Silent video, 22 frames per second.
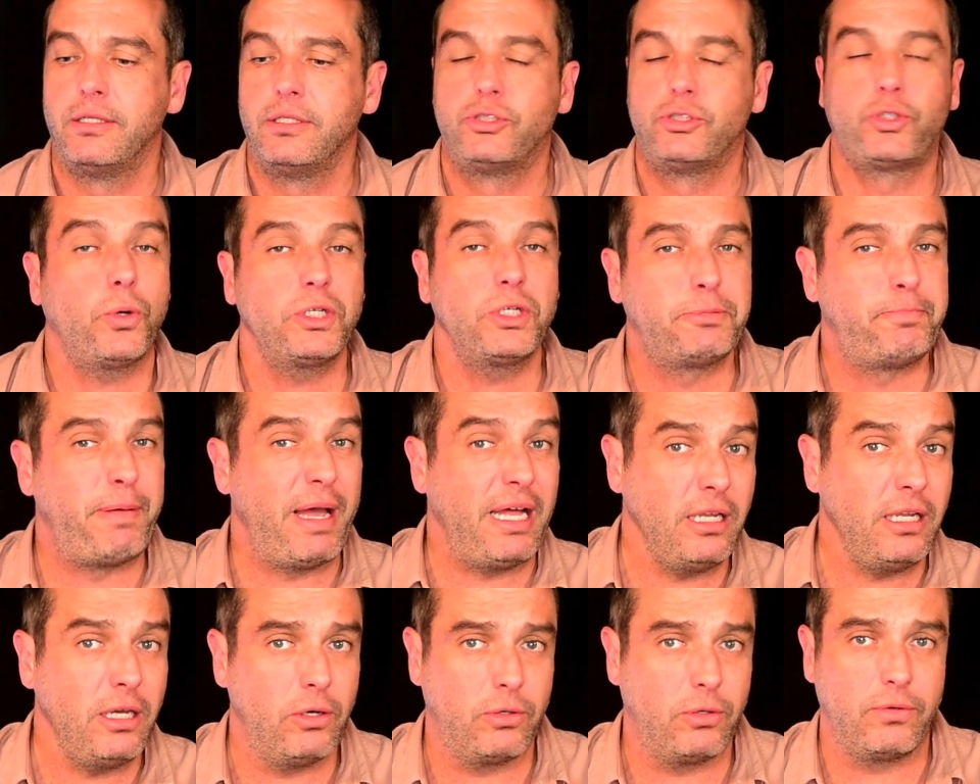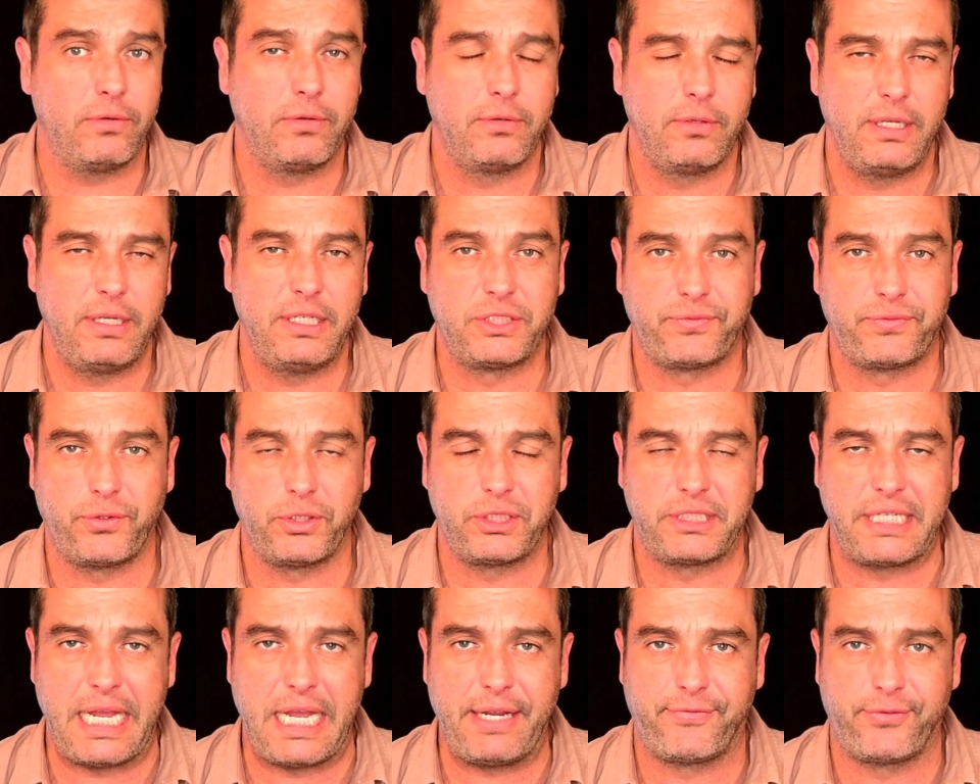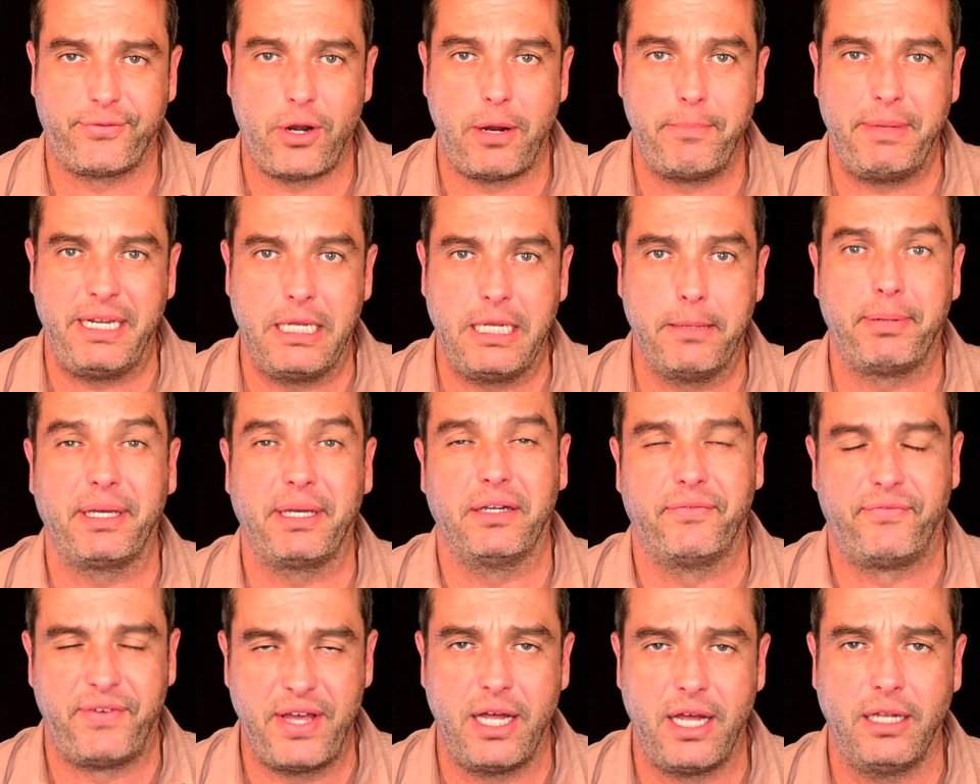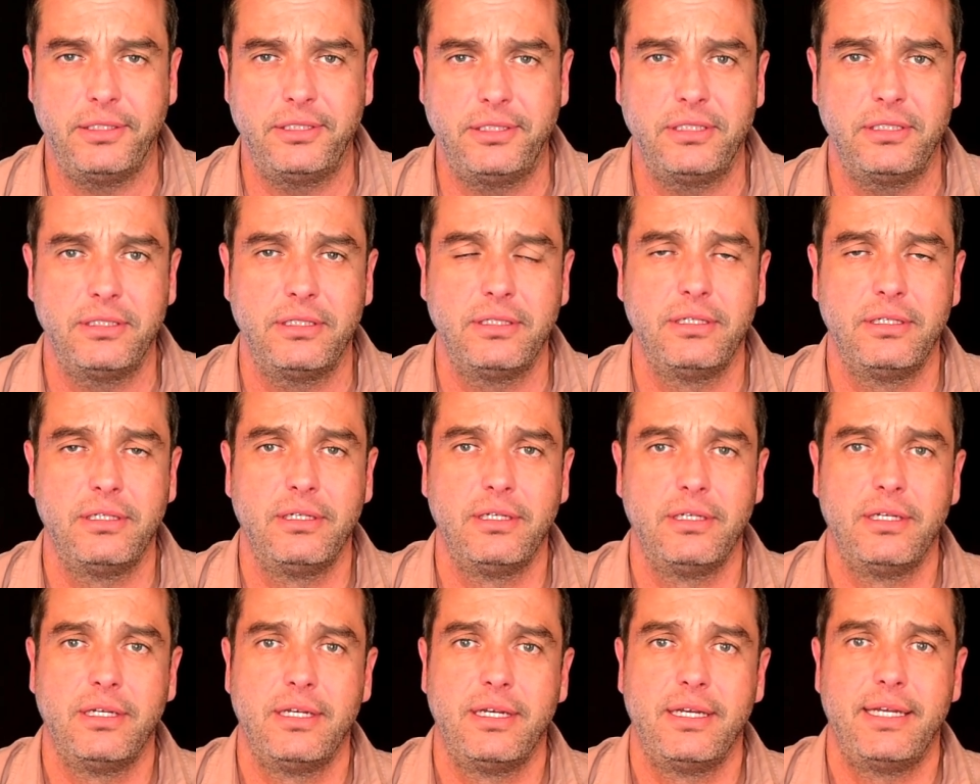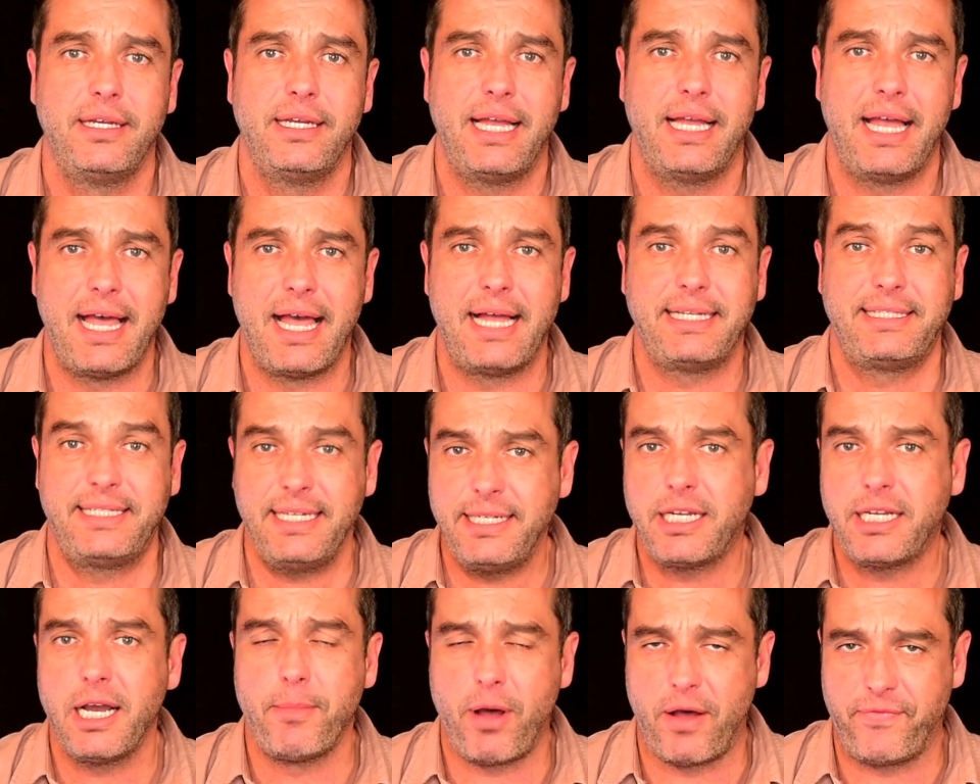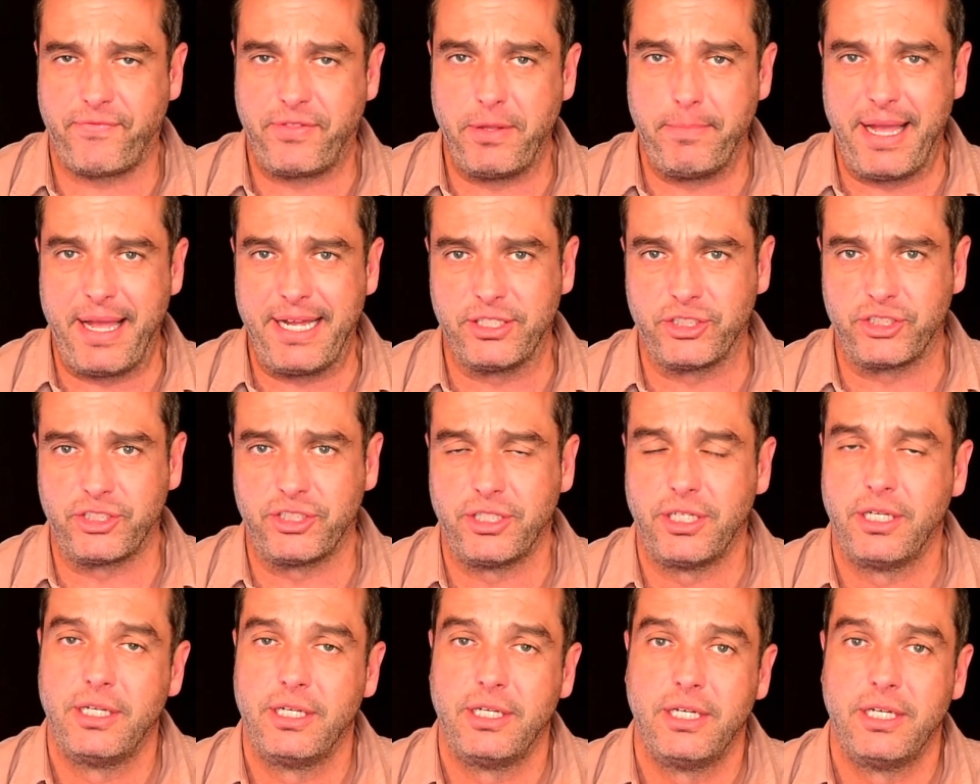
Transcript: George Bello, his first game for Arminia Bielefeld, uh, did come off the bench.